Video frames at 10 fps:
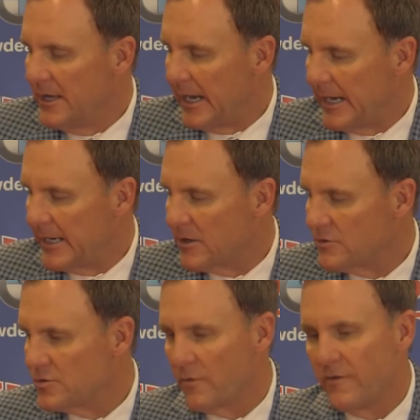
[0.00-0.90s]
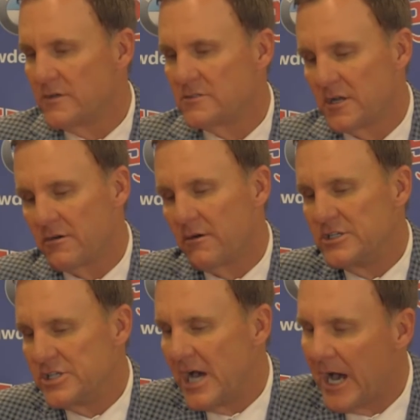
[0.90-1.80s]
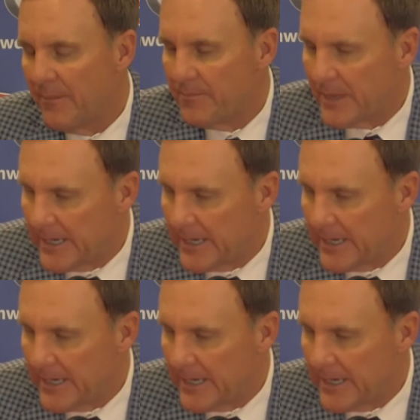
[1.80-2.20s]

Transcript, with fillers: Uh, Coach Norvell's done a great job.